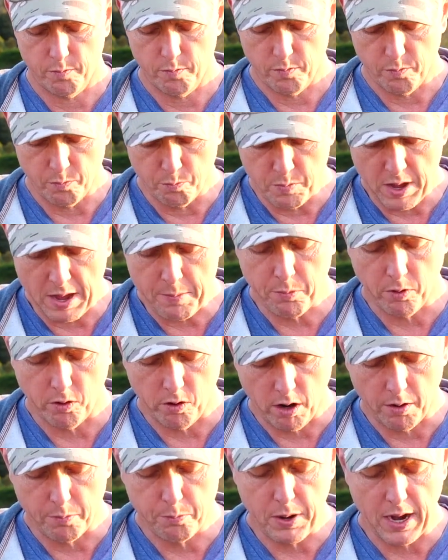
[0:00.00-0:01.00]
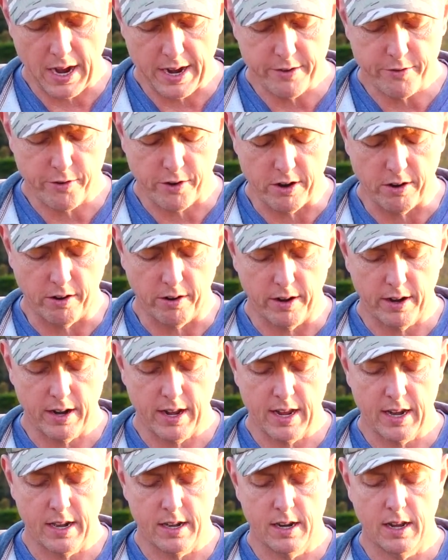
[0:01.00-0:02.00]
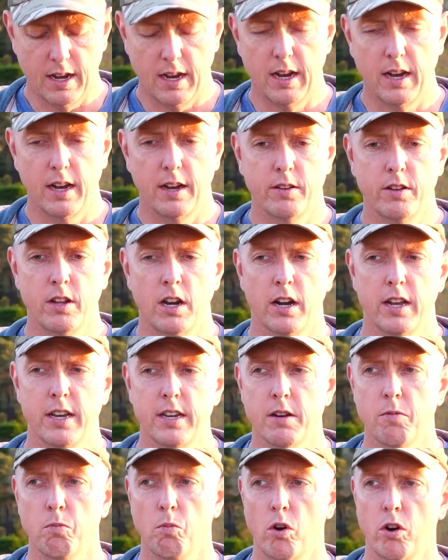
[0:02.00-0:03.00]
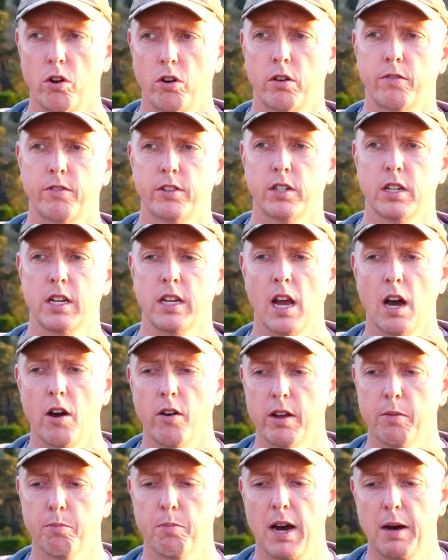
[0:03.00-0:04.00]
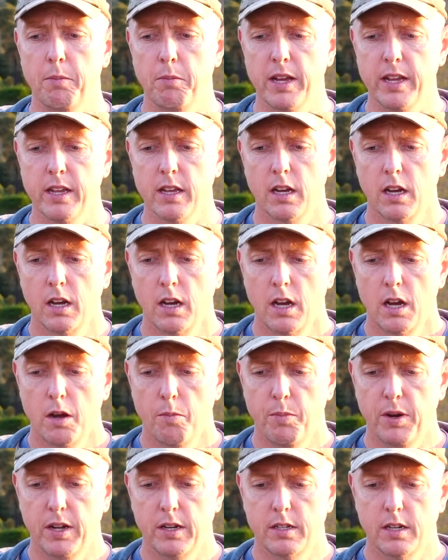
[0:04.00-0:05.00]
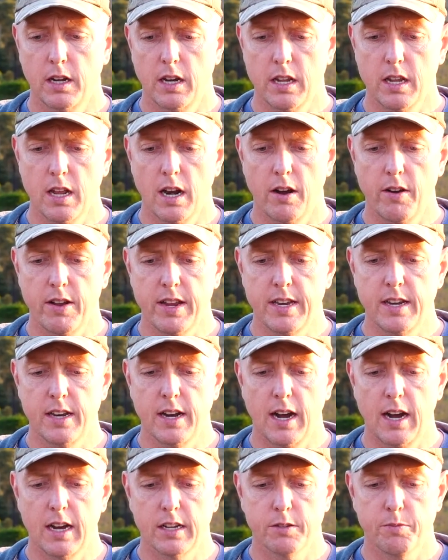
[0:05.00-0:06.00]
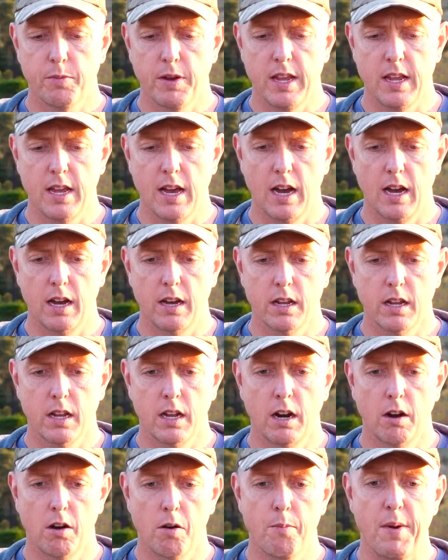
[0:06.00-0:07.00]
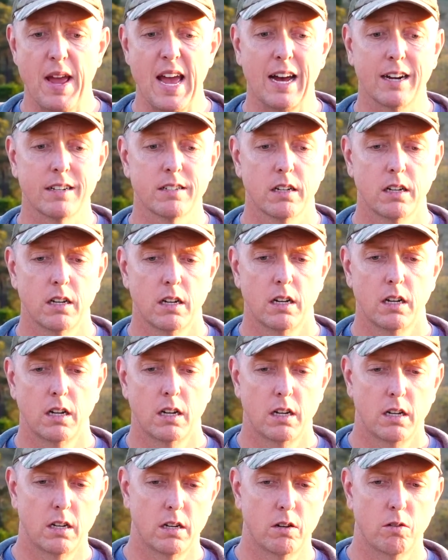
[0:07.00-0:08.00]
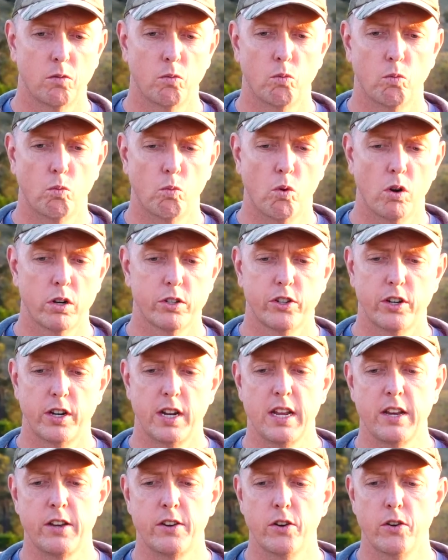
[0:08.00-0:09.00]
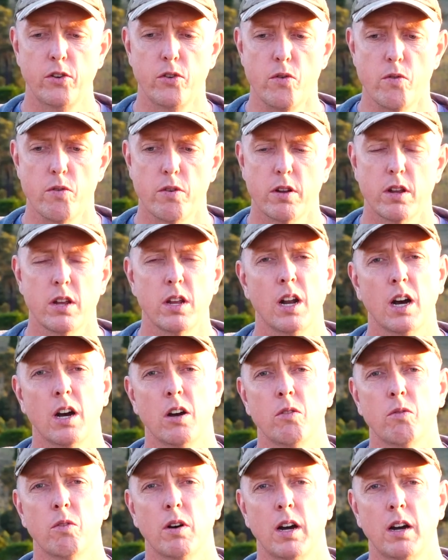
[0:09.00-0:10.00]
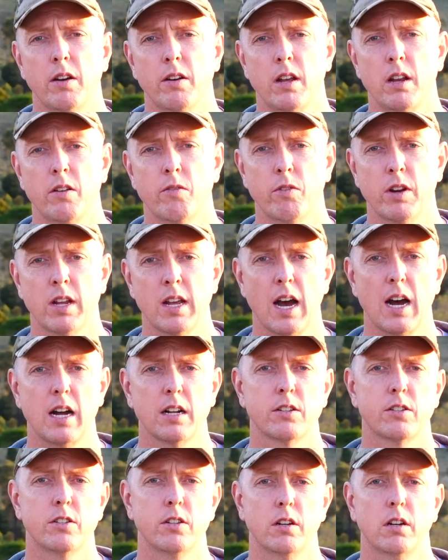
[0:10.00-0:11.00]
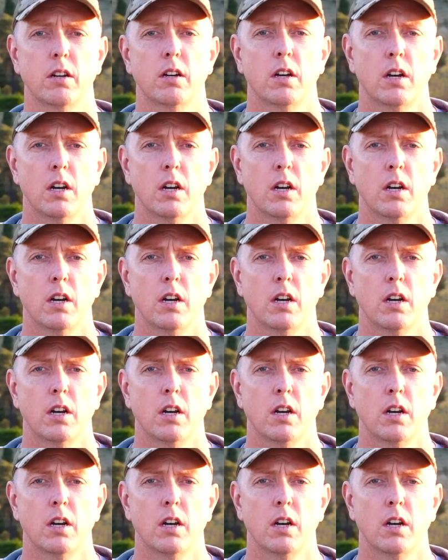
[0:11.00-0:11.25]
member on Patreon, and you know, he didn't want it obviously going public, but you know, he did ask me you know, about what should he do, you know, in regards to